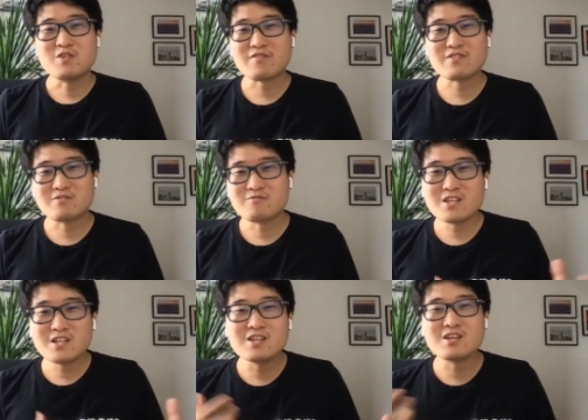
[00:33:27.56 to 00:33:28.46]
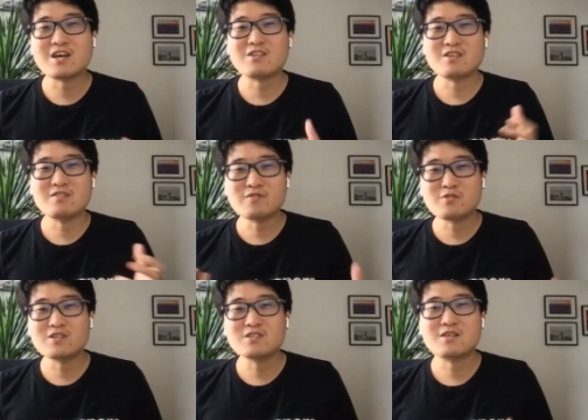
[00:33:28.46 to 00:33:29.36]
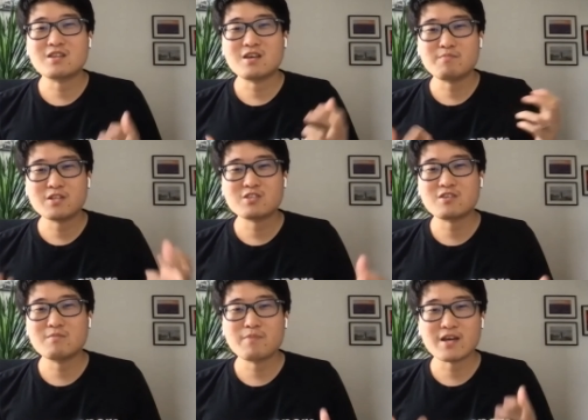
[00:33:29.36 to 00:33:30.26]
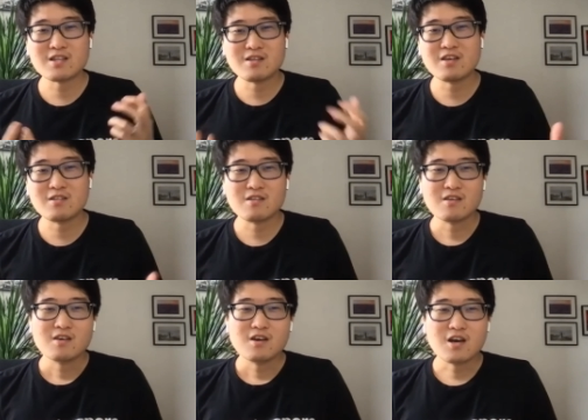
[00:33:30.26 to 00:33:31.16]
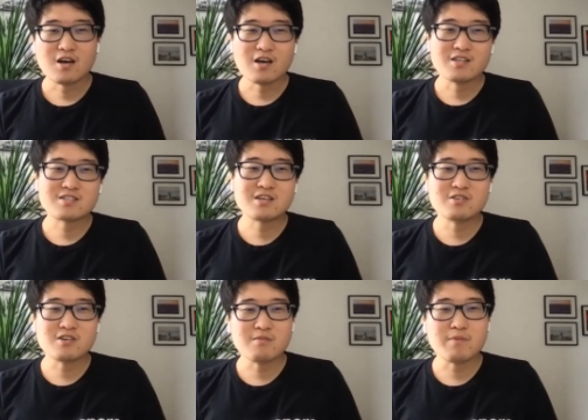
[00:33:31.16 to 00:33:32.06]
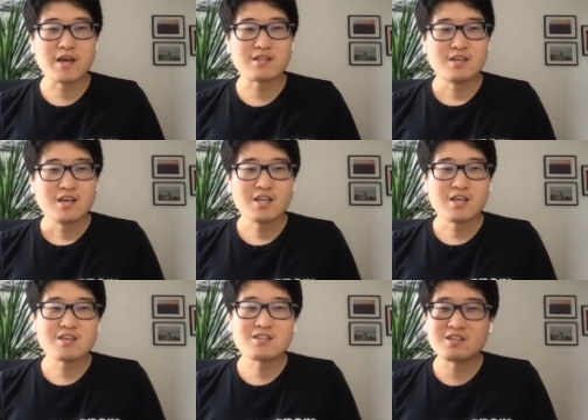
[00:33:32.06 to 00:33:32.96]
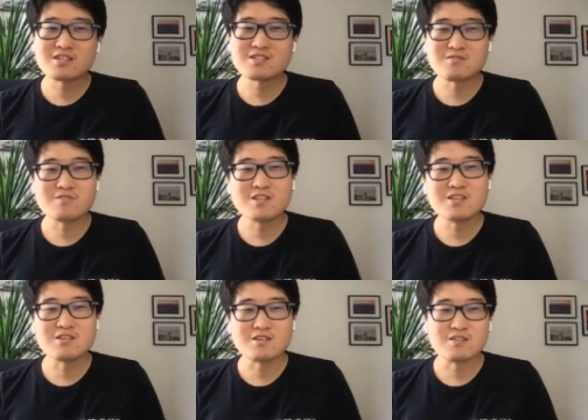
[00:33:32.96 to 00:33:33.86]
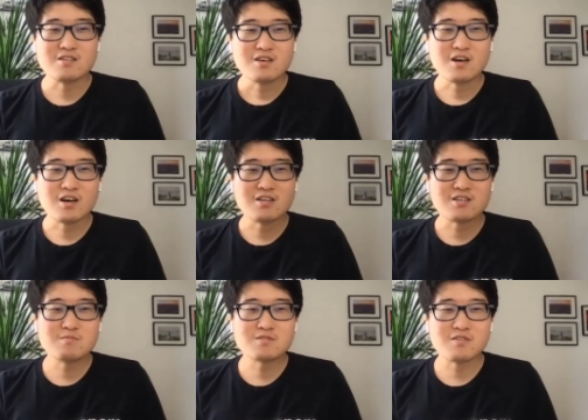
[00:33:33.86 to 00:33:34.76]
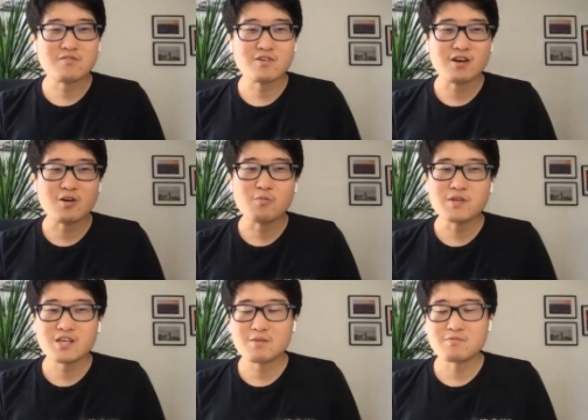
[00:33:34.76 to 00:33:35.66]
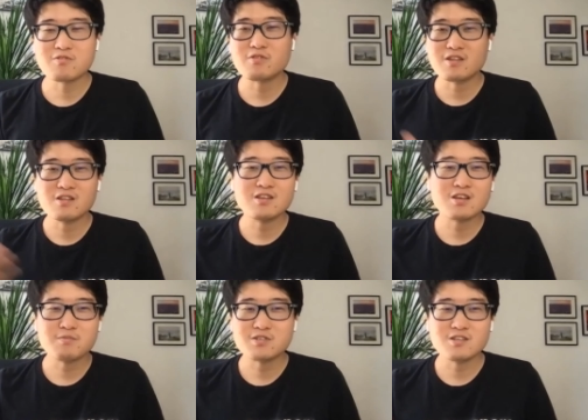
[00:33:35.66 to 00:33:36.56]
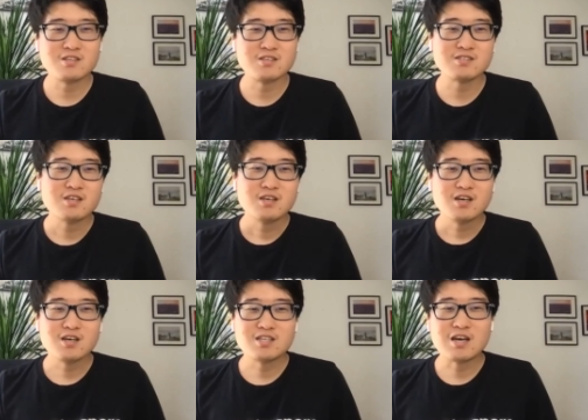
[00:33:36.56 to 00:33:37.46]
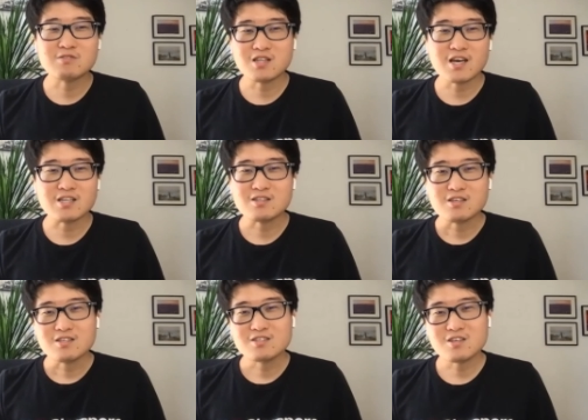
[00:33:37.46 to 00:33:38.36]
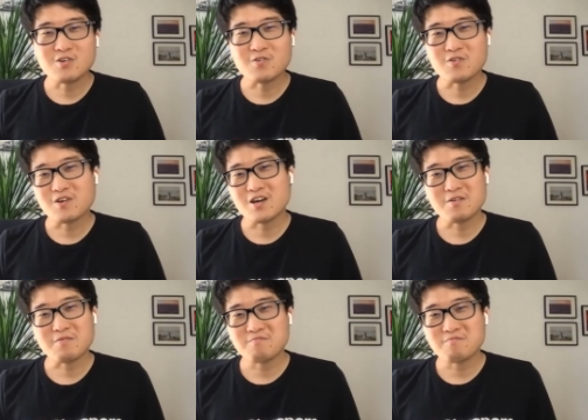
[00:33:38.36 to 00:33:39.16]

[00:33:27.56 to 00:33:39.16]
you have to really learn how to influence and pitch your impact and scale your impact. And I think this is really good in terms of opening up growth and learning opportunities down the line. So